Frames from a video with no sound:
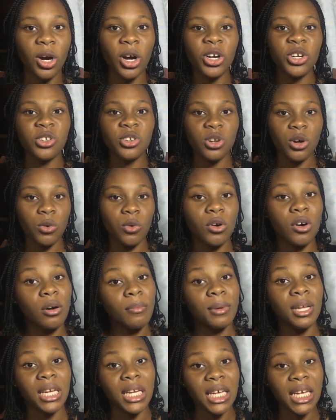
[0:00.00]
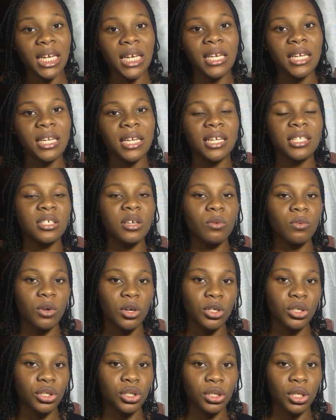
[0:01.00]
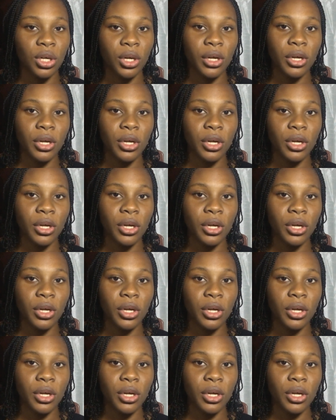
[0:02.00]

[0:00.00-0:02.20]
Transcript: are now coming in. That's a rush.